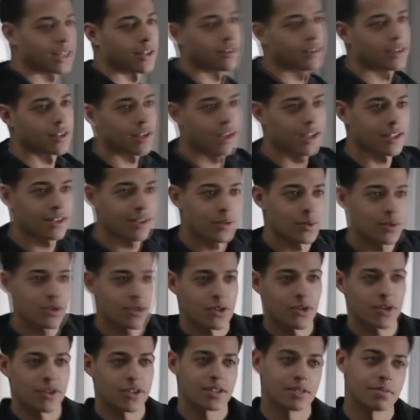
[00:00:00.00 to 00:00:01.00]
Leo
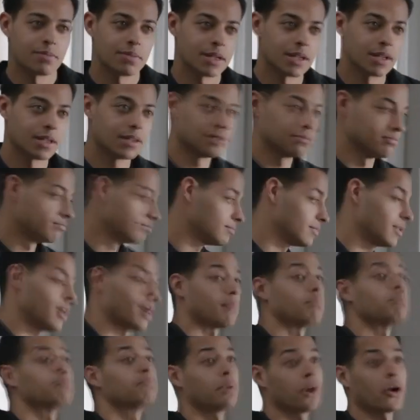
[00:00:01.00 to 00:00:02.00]
says she wants to do it all
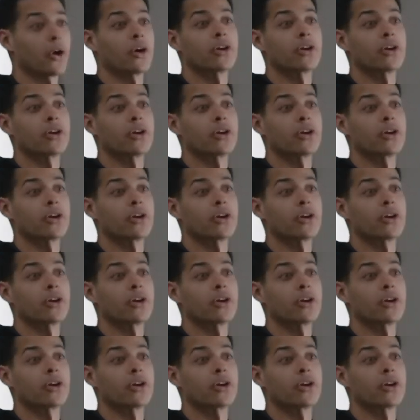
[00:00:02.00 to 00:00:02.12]
in one